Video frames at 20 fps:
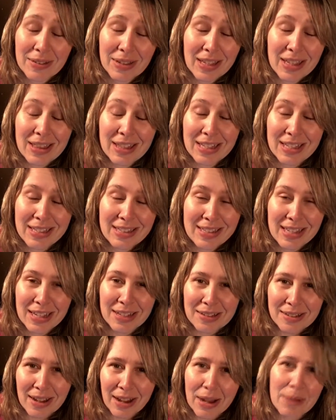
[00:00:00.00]
in these
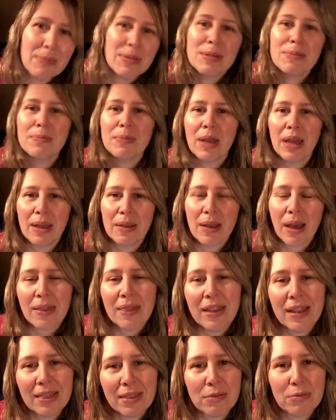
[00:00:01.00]
end times. I
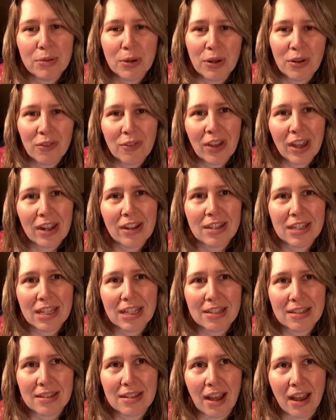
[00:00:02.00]
think the root of it
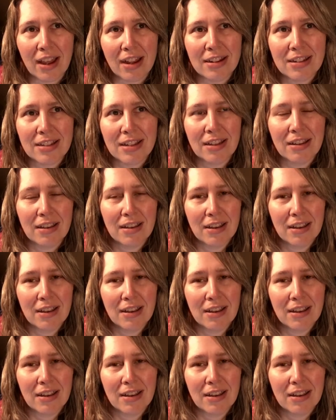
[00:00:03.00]
is that